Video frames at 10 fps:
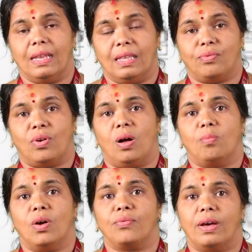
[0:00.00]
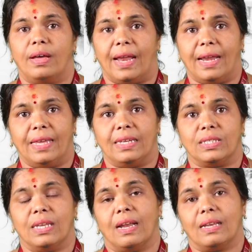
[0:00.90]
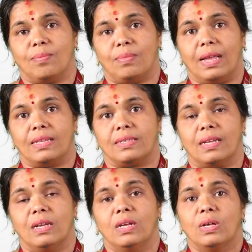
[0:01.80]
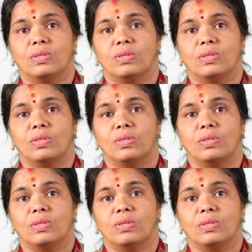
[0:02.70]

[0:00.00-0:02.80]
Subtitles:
in the form of radiation and temperature.